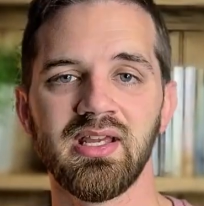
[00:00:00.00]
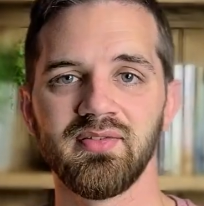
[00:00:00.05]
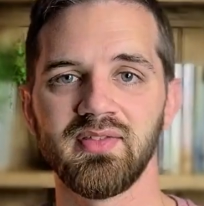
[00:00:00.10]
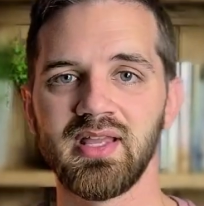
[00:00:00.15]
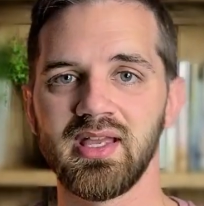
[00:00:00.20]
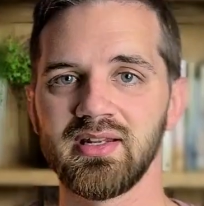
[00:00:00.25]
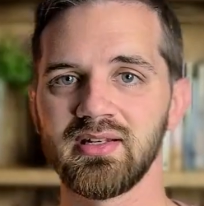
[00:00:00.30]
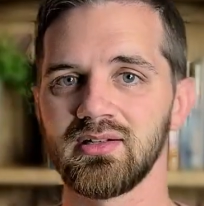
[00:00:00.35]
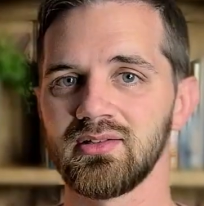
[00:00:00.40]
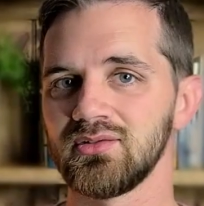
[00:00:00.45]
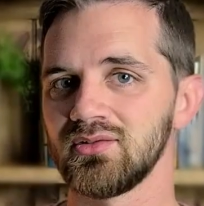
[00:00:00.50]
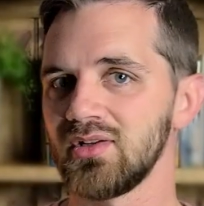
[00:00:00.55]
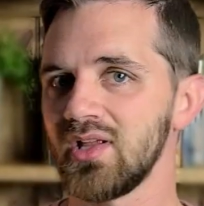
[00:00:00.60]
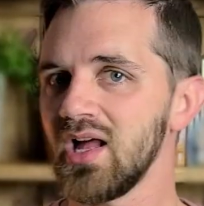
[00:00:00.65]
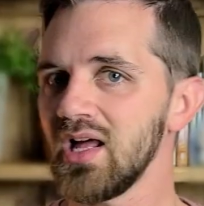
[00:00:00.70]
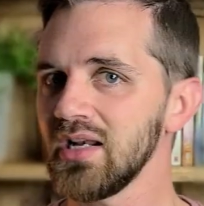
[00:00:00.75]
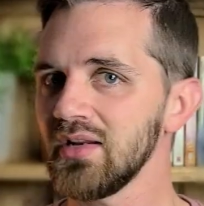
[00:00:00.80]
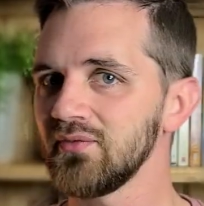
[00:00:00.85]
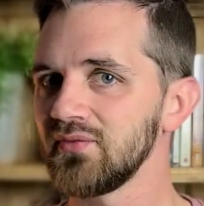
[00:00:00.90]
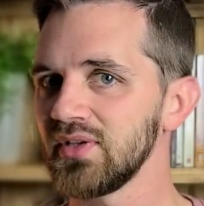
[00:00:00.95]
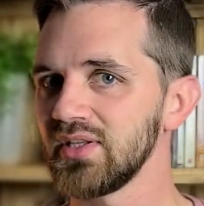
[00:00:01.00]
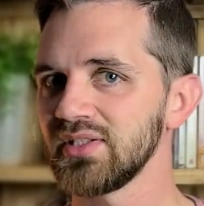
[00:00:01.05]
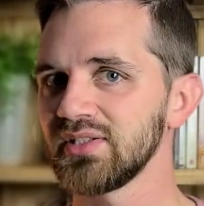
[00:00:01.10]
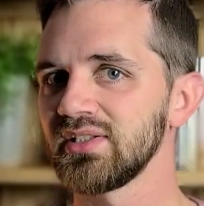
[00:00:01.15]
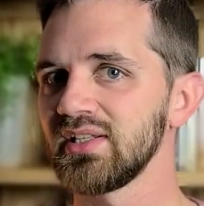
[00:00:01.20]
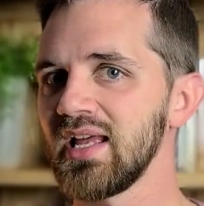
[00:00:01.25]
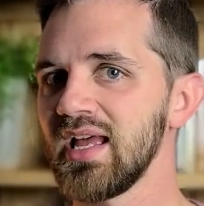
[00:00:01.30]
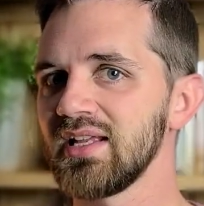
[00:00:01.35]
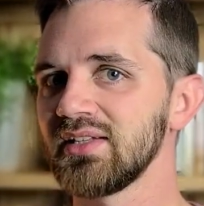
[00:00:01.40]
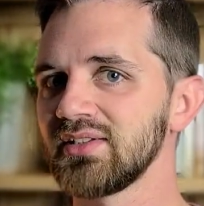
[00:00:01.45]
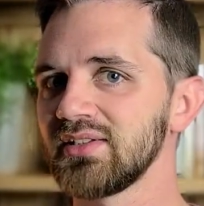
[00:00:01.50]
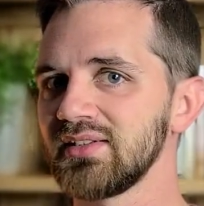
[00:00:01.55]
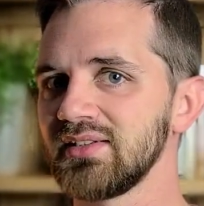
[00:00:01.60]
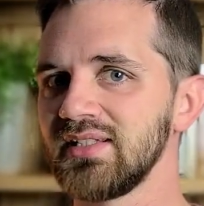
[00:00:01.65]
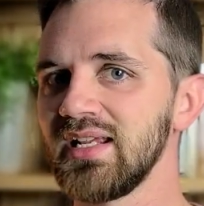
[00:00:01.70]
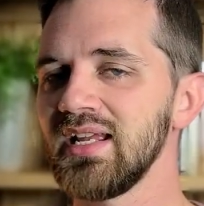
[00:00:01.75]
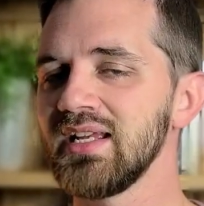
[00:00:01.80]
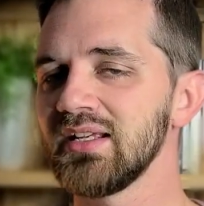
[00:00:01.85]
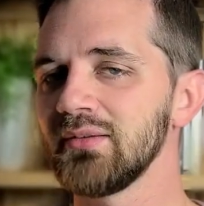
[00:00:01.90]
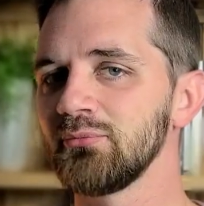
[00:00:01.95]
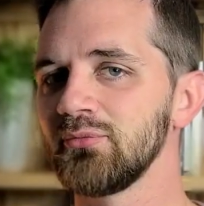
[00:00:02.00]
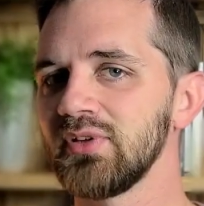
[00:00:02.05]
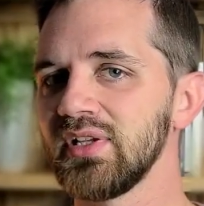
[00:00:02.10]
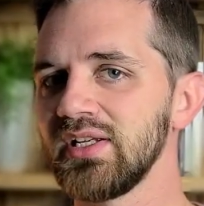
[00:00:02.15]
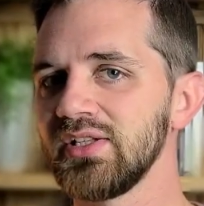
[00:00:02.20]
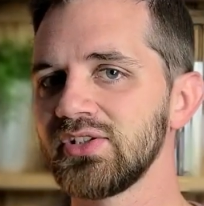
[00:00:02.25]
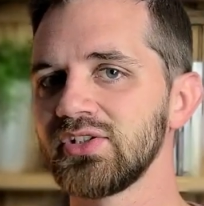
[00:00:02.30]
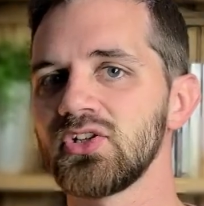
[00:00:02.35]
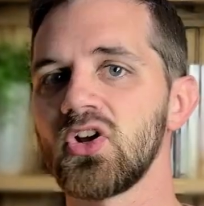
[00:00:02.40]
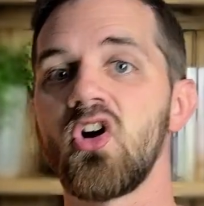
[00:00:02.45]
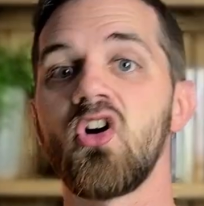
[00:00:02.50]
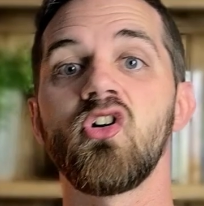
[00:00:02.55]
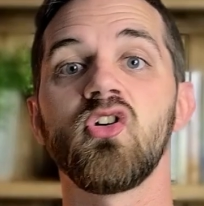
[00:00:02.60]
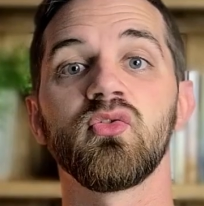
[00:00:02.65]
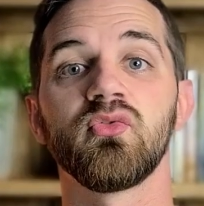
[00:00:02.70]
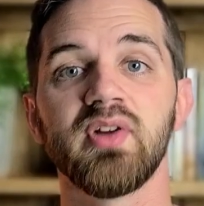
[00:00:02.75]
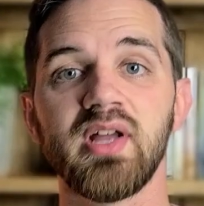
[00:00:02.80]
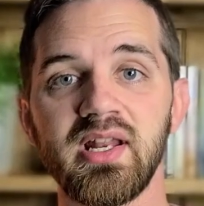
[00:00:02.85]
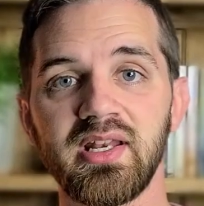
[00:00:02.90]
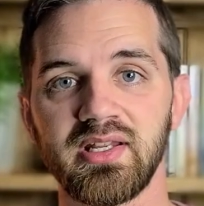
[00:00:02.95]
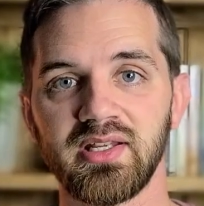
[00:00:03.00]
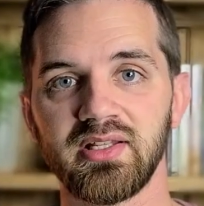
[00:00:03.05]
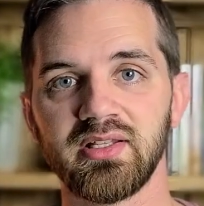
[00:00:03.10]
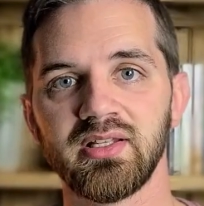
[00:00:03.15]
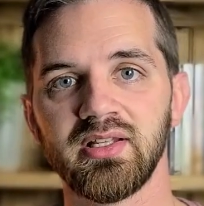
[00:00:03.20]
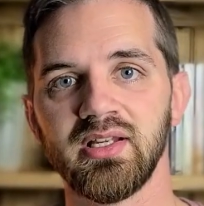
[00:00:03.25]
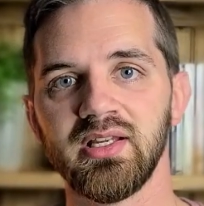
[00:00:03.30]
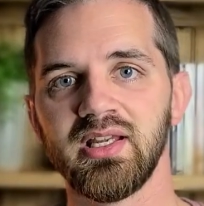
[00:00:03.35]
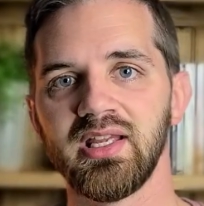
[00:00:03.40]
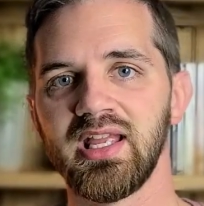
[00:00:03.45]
that a lot of this has taken place already